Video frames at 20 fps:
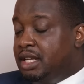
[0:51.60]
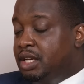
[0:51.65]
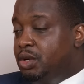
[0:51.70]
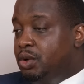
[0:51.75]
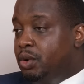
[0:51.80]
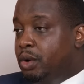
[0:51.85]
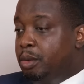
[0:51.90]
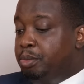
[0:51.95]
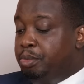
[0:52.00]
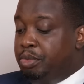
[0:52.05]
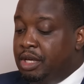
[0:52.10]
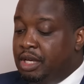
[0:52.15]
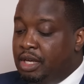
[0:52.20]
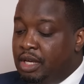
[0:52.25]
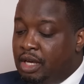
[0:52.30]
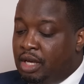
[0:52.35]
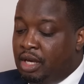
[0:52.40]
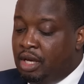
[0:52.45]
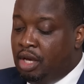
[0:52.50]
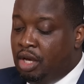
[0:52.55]
the
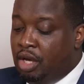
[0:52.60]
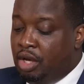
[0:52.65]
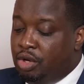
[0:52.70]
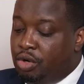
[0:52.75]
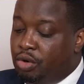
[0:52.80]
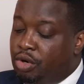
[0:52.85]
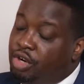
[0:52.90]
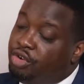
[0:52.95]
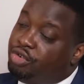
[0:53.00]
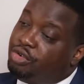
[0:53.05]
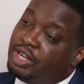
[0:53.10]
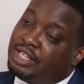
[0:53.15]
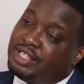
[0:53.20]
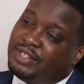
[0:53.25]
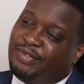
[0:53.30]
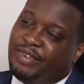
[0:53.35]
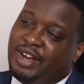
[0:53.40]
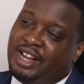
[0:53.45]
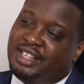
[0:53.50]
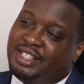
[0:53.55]
UAP unit
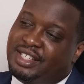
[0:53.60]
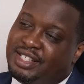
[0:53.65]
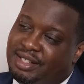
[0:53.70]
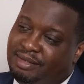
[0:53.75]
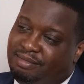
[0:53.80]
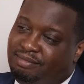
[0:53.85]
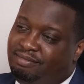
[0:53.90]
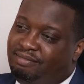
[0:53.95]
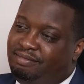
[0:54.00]
trust funds.